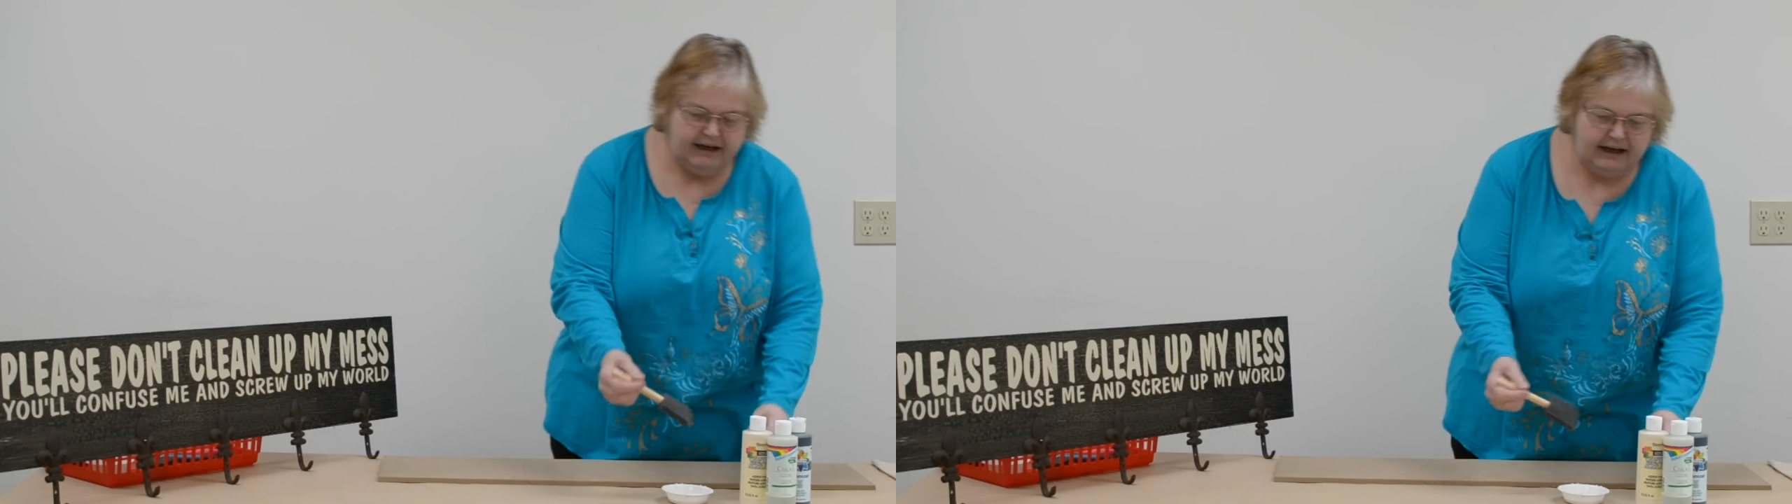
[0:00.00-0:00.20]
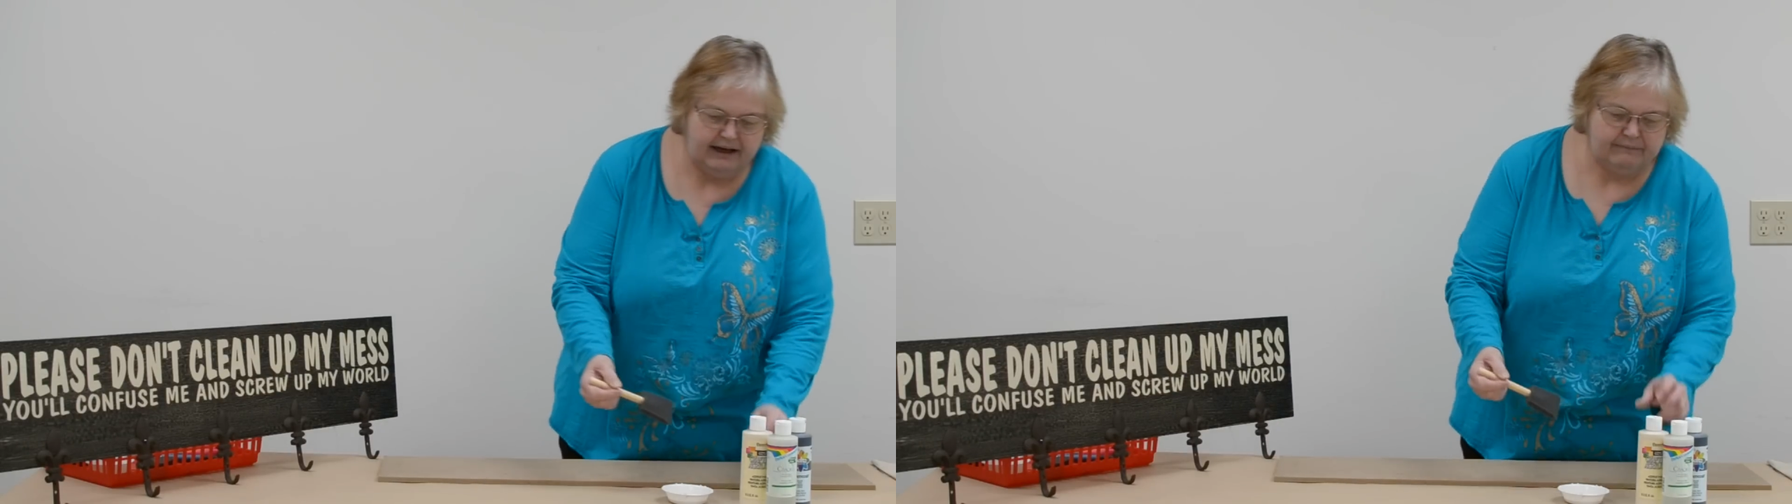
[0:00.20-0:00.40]

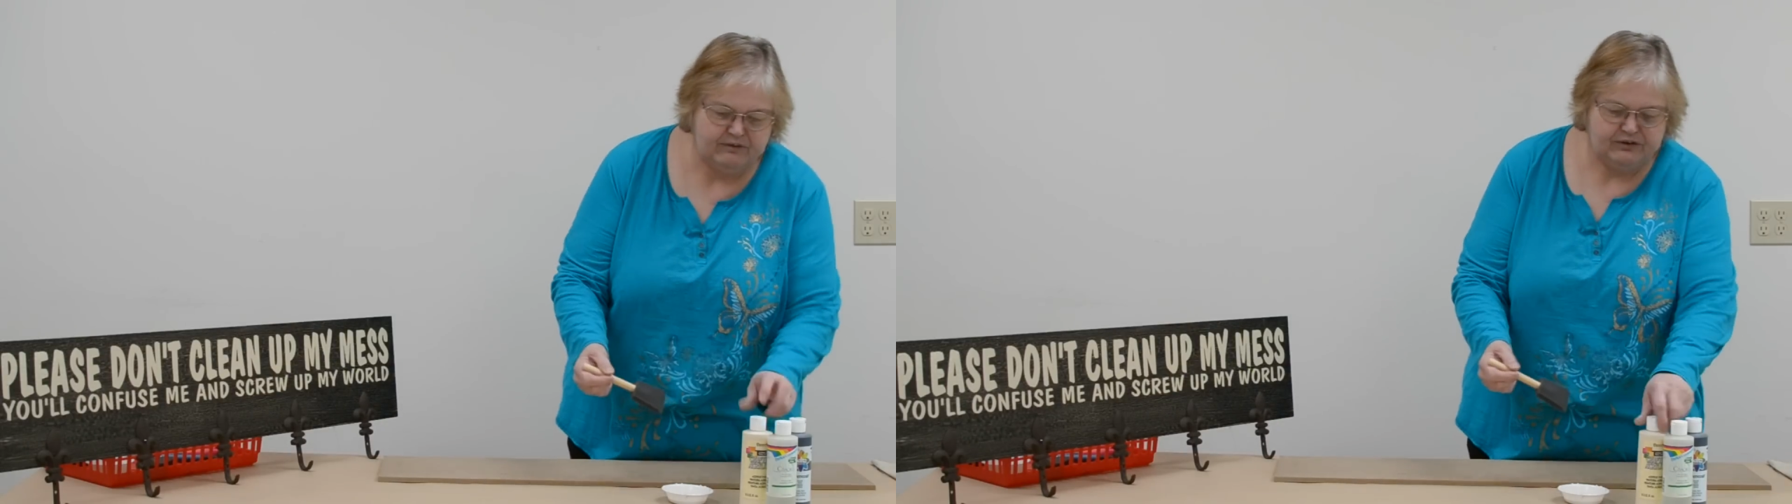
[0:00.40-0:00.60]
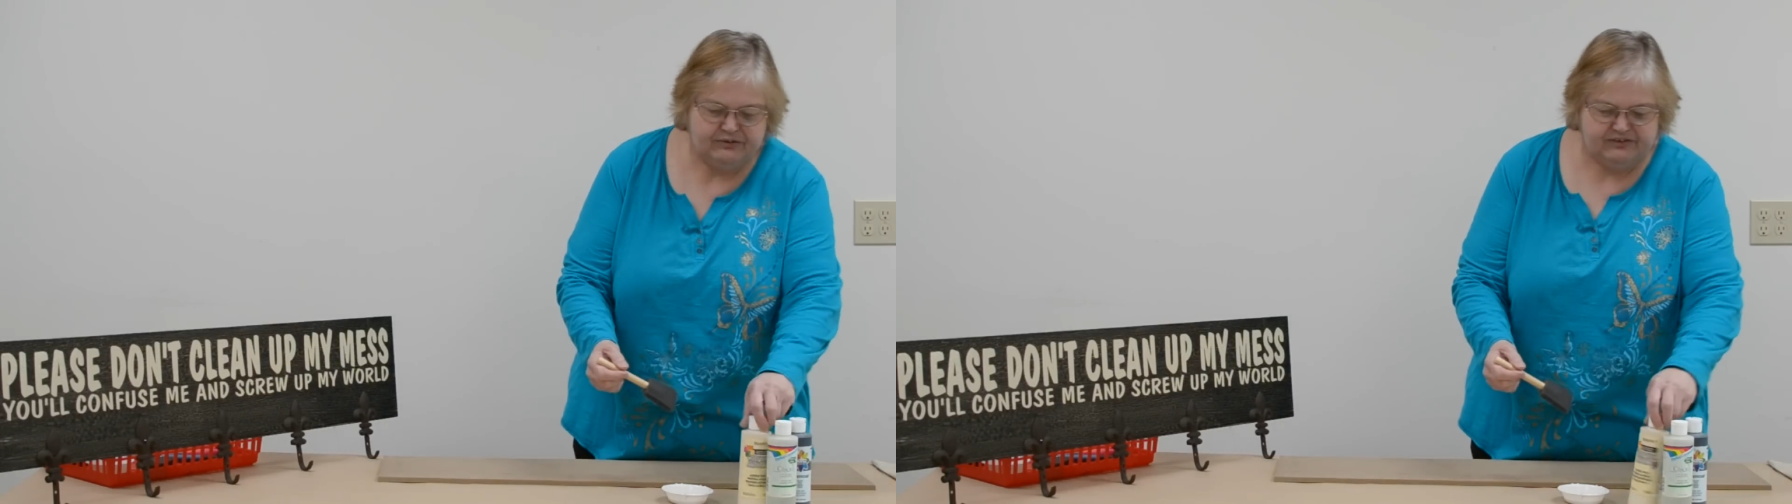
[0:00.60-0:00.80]
I'm
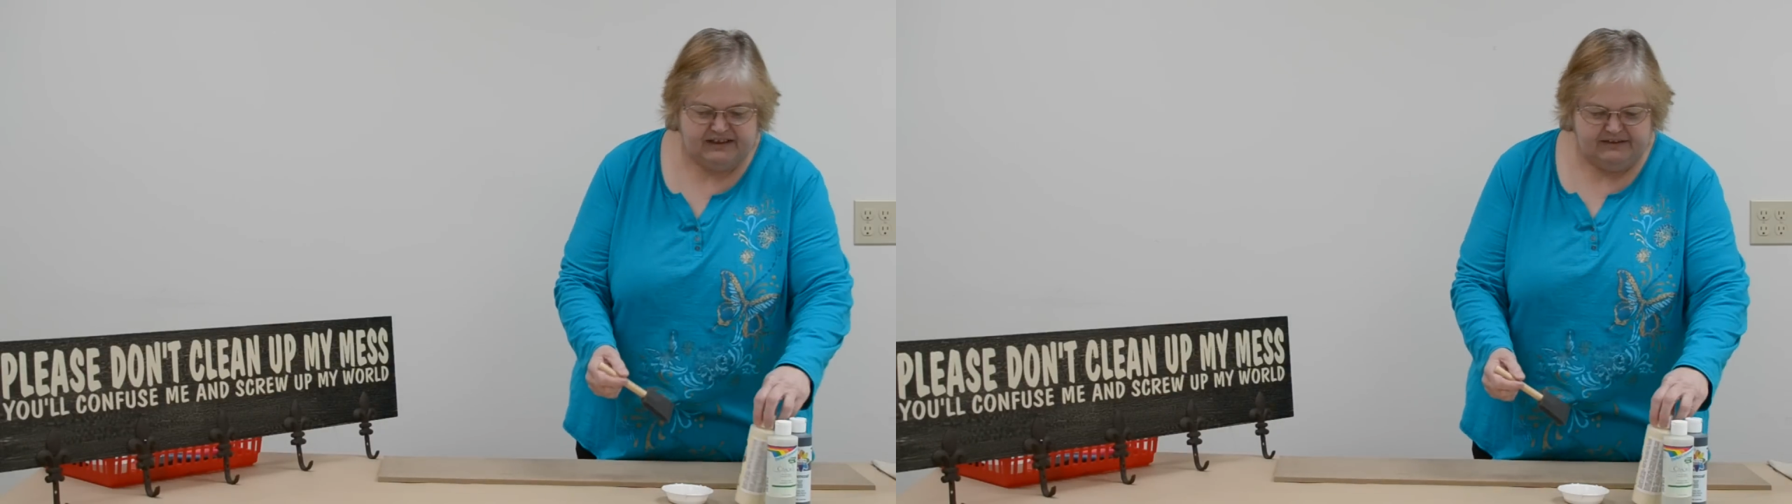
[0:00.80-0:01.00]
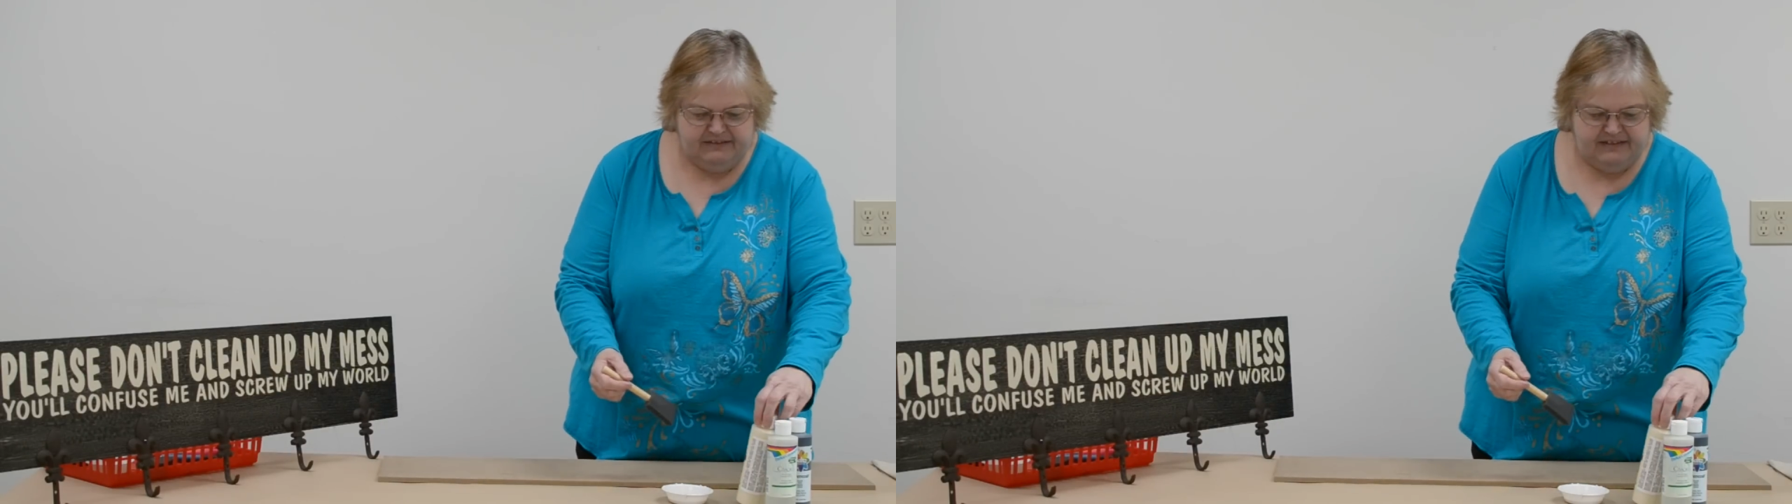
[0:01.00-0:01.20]

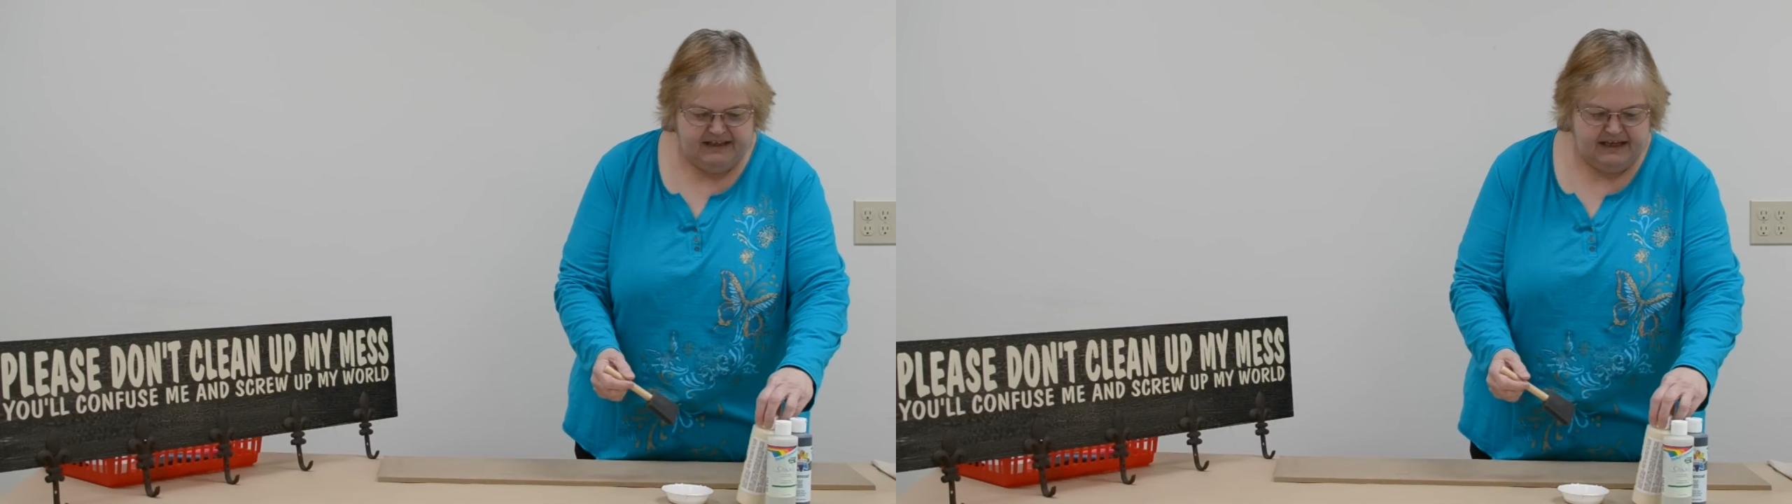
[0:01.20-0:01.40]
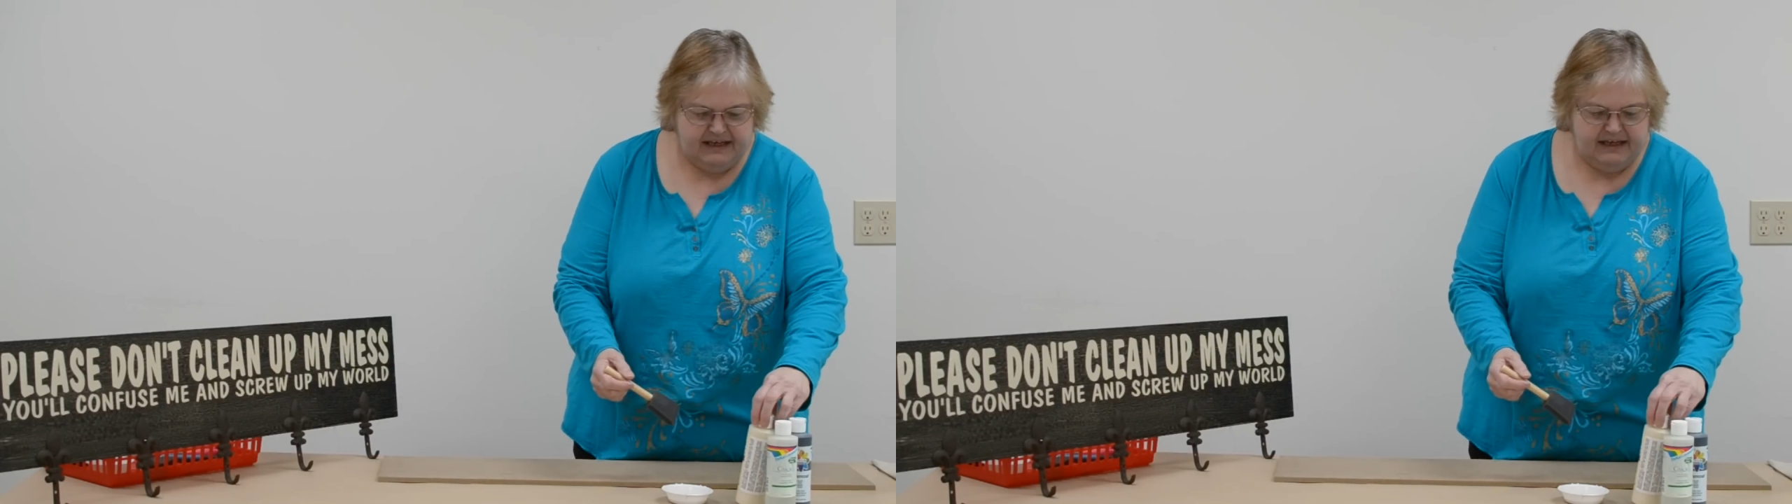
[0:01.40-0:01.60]
using
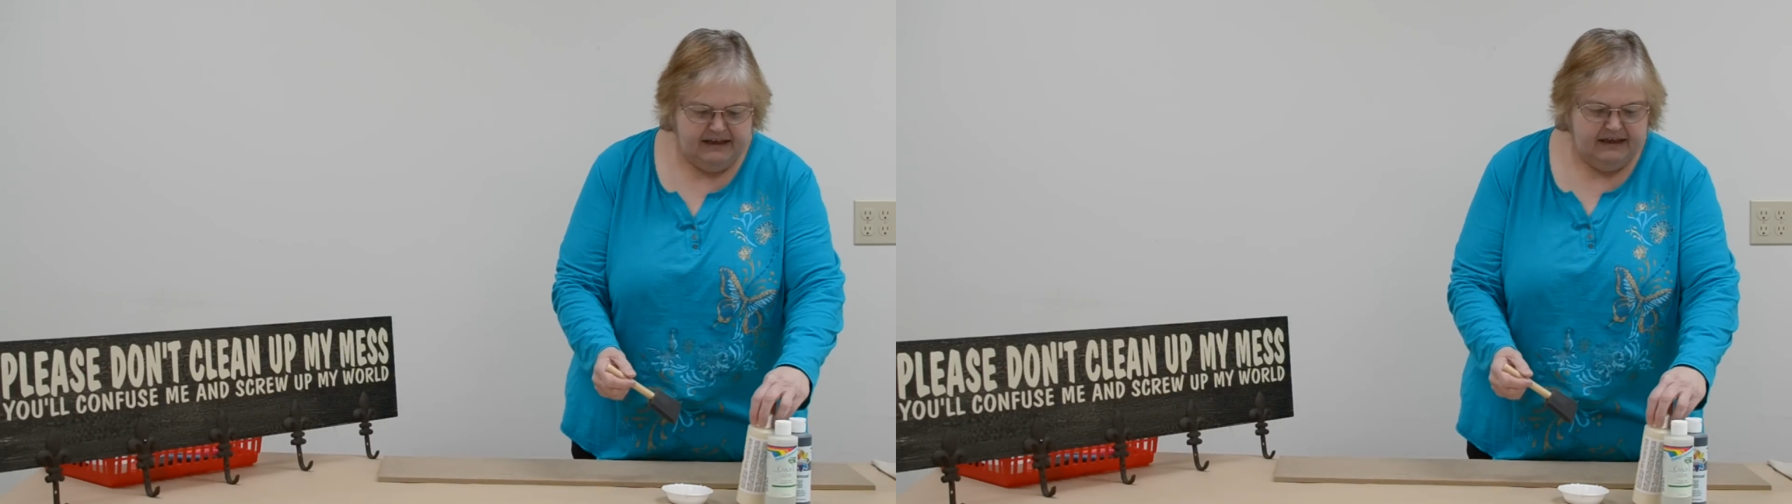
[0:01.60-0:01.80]
the